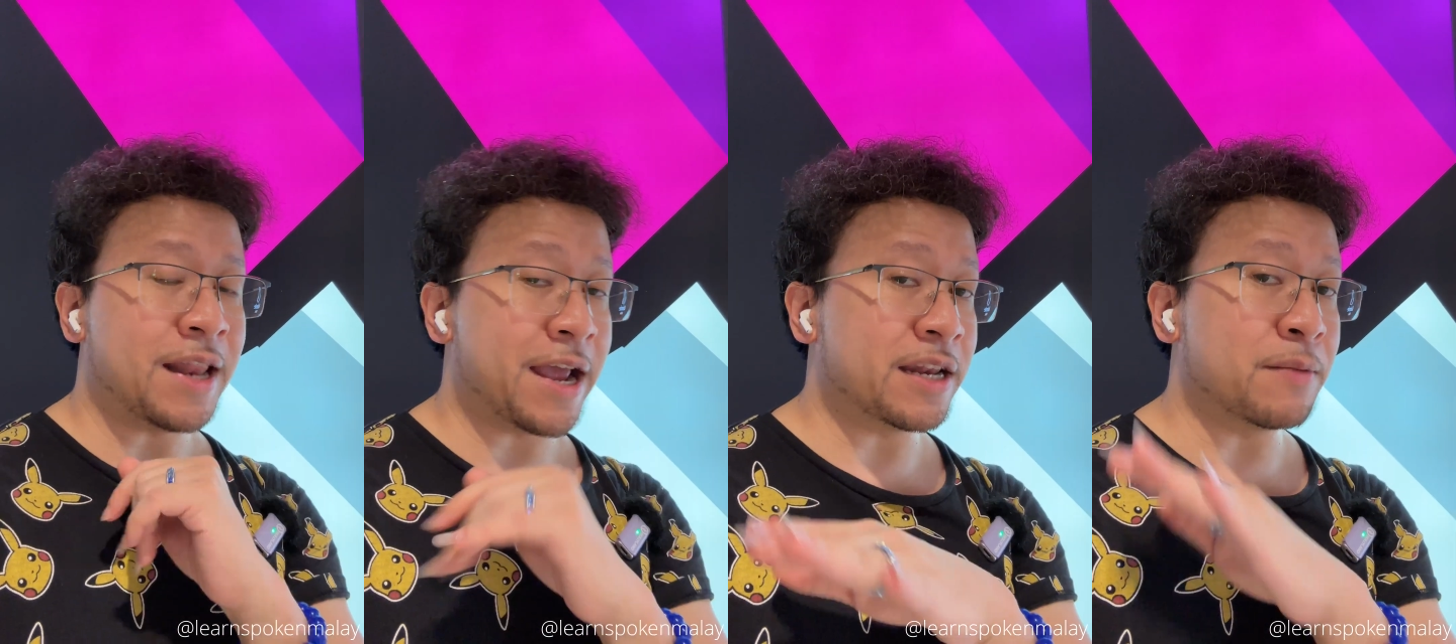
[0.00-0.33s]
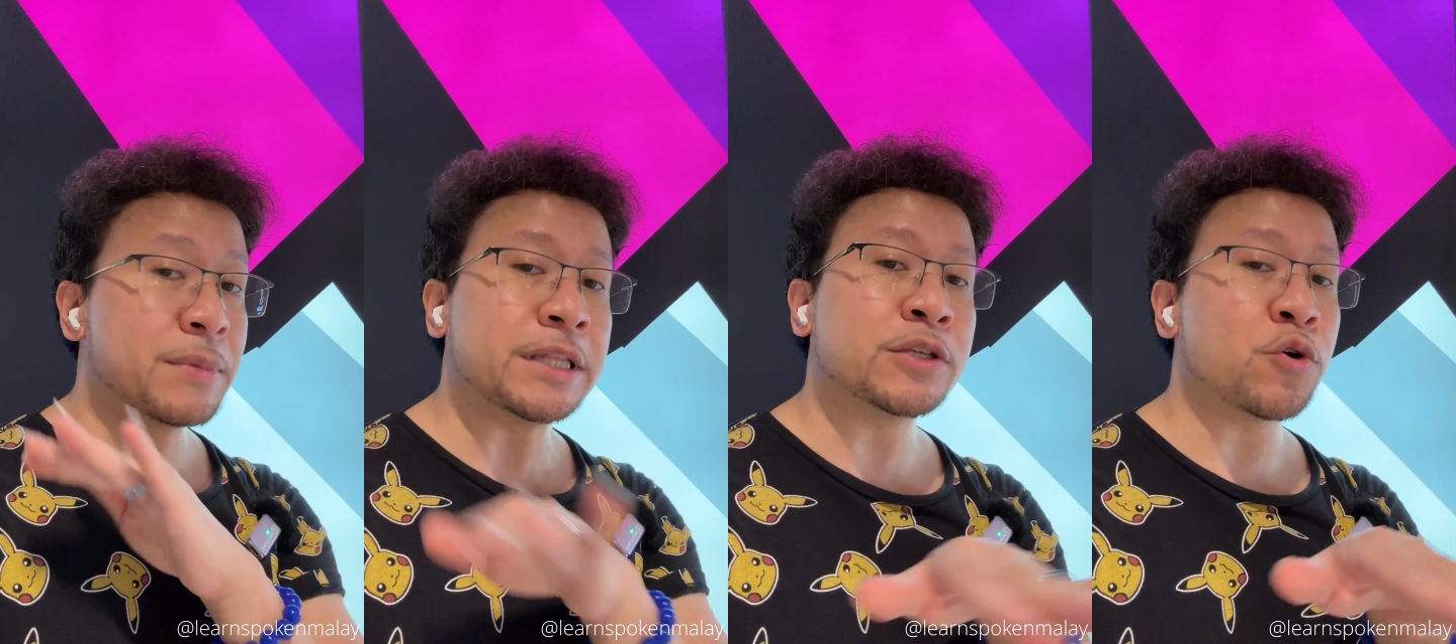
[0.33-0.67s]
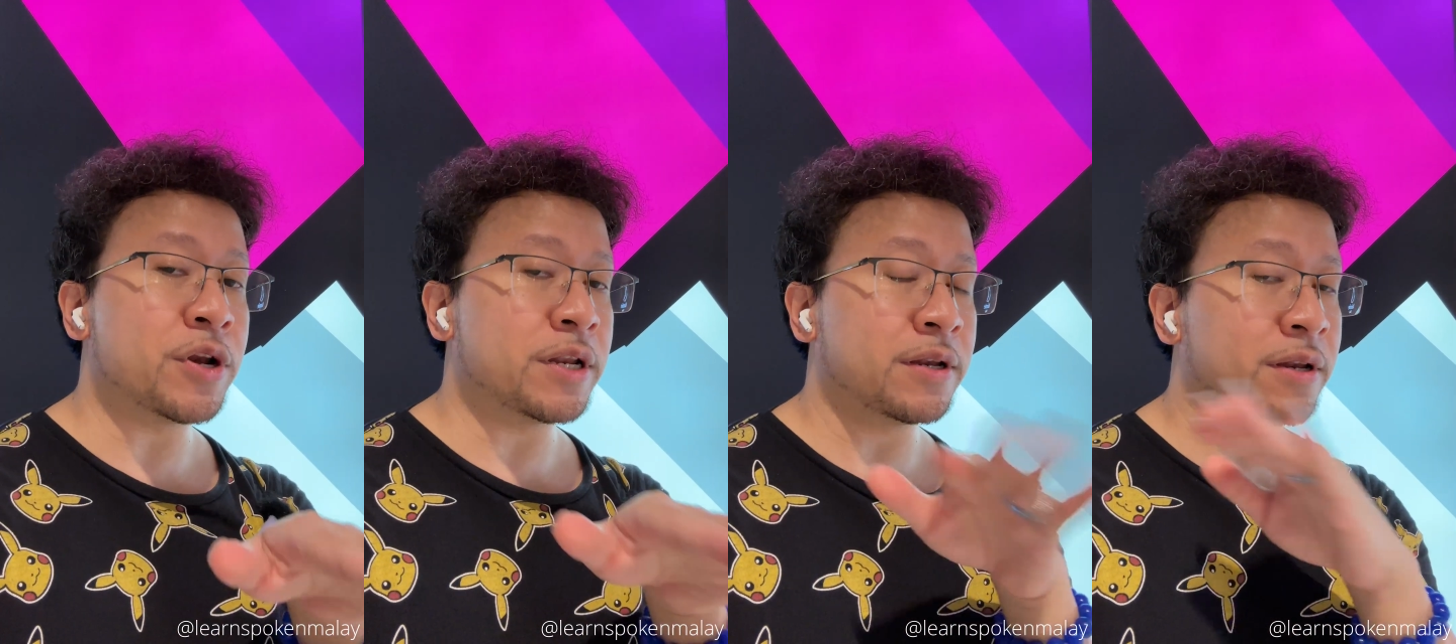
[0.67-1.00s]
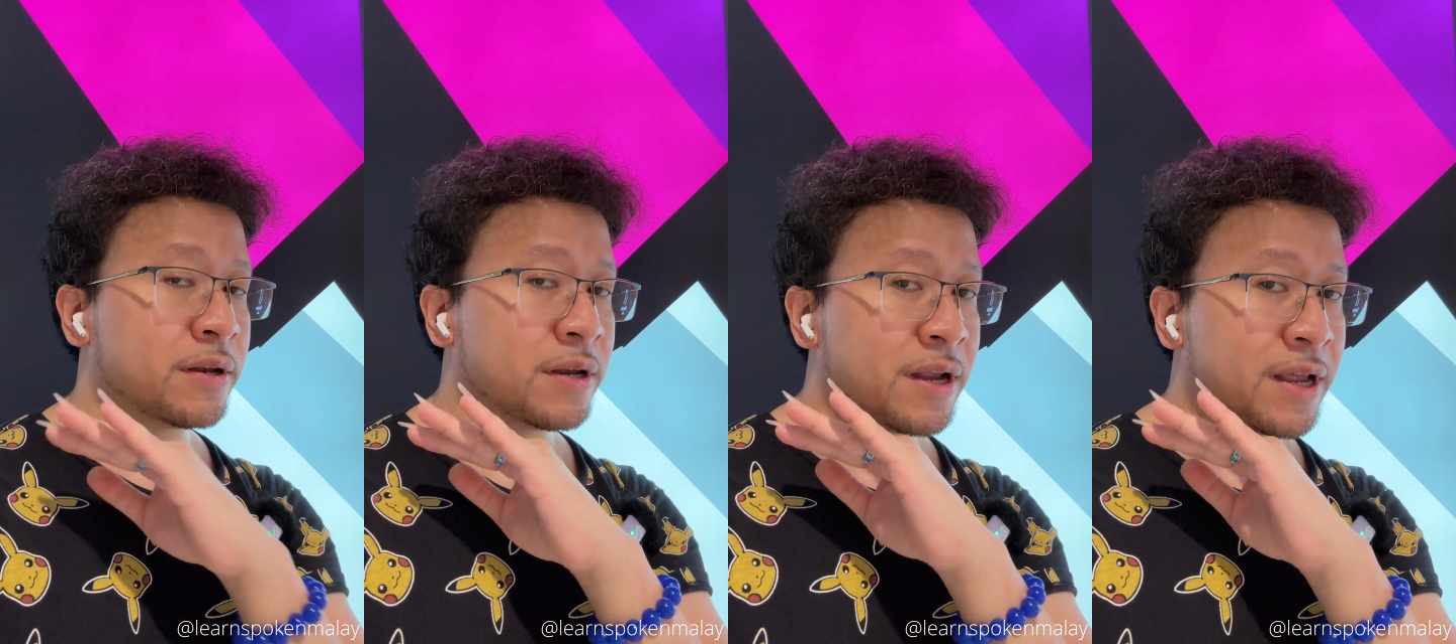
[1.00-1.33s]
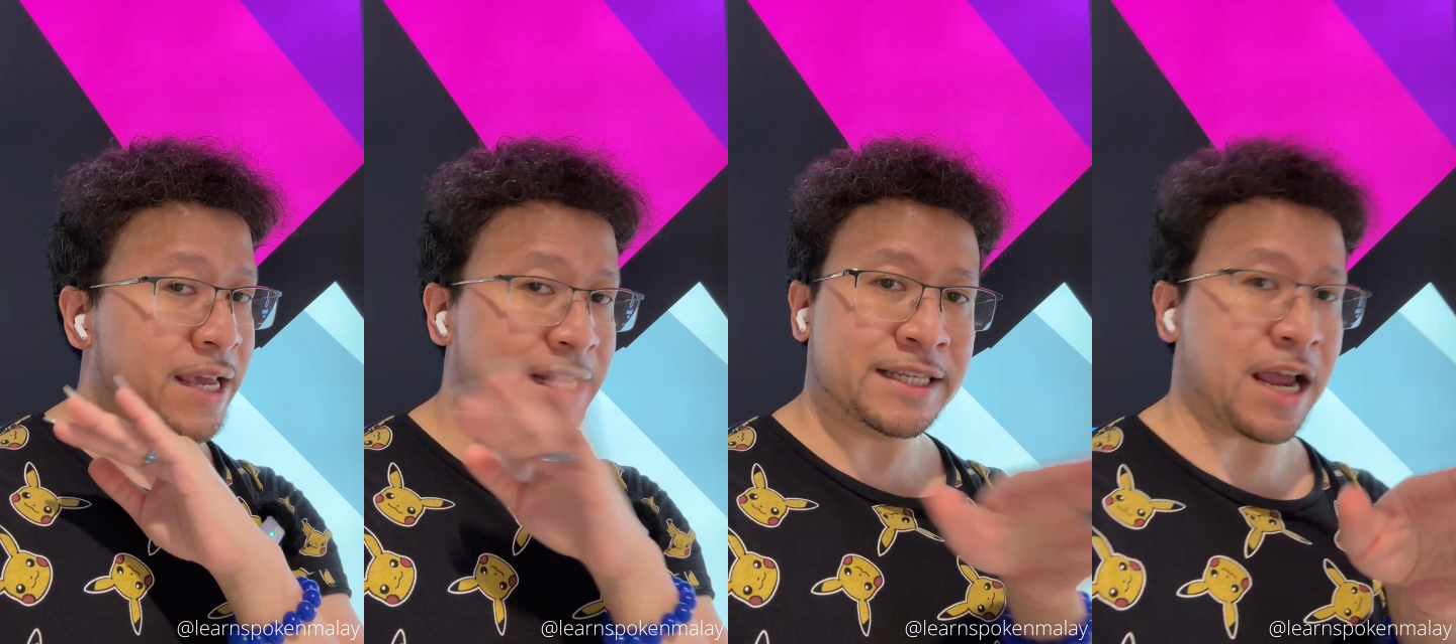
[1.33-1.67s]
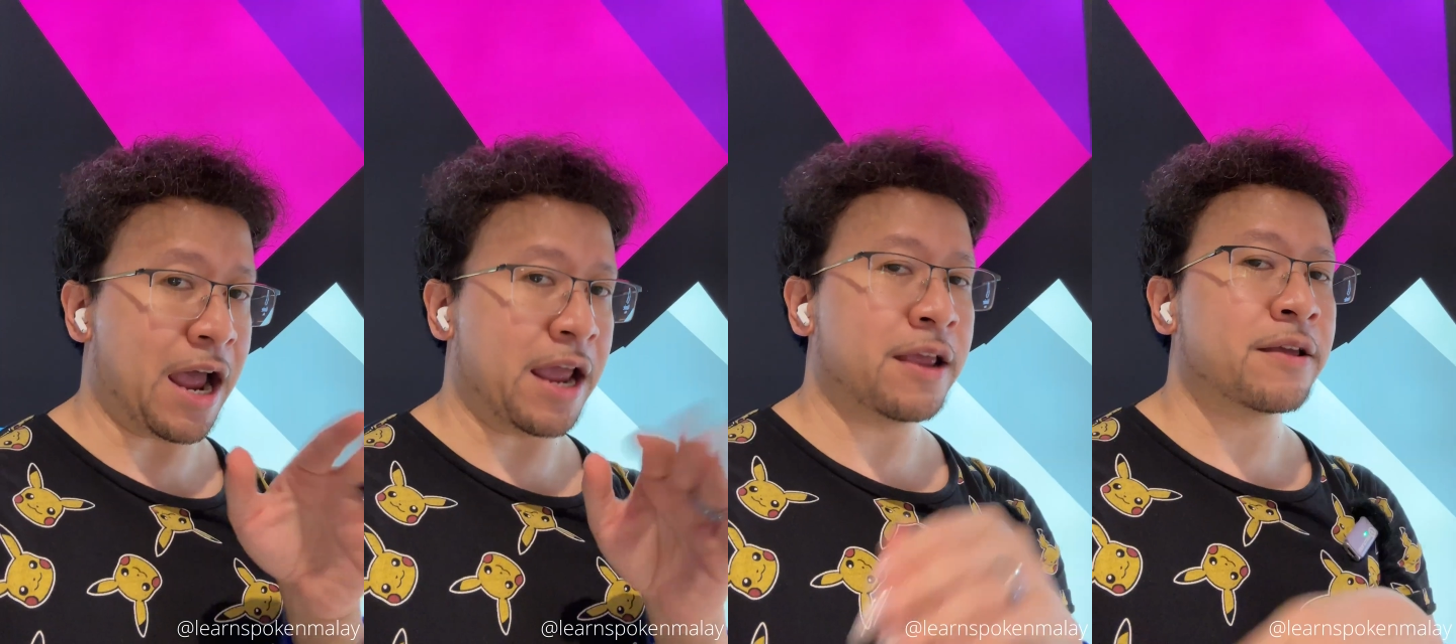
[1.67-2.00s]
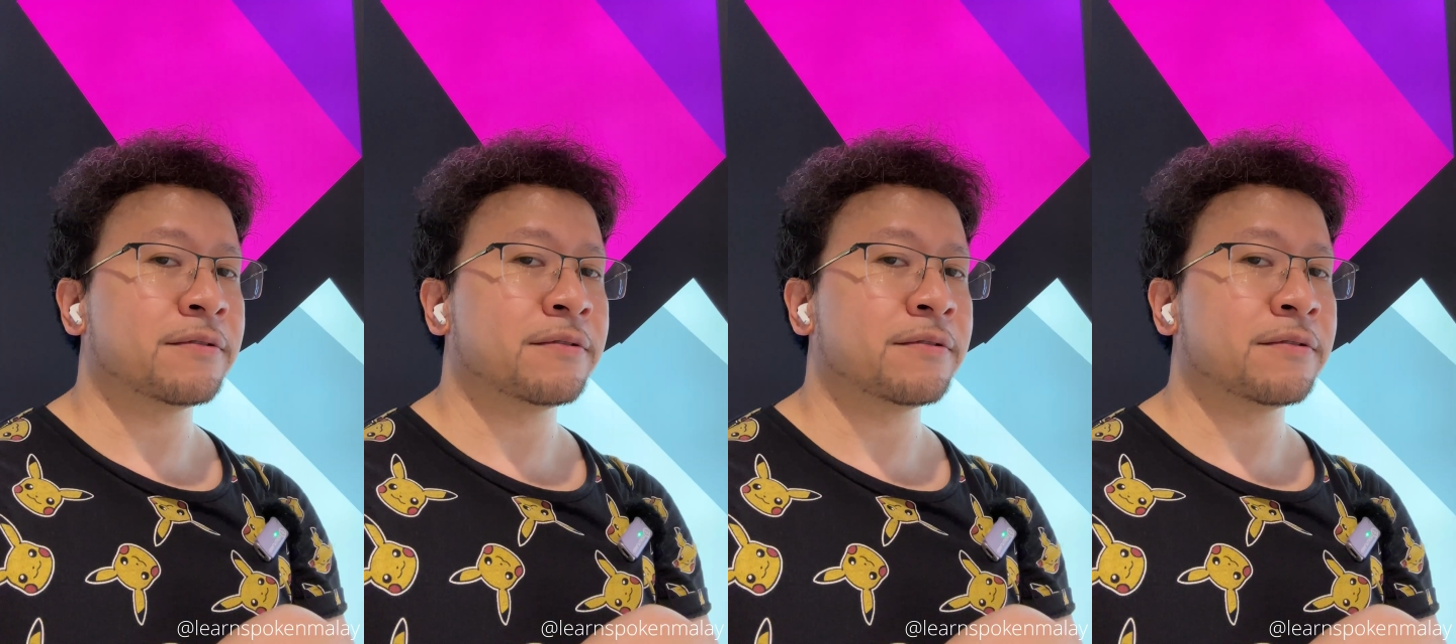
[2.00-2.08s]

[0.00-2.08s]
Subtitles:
like the mid-tone in Thai.